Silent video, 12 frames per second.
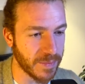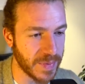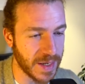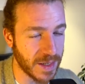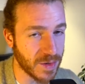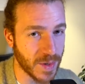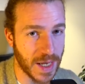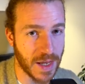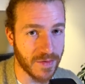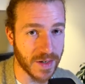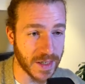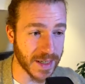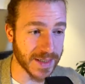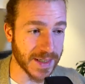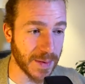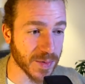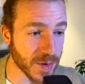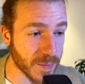be to have an
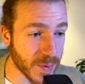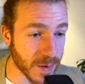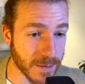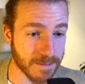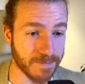acceptor pool.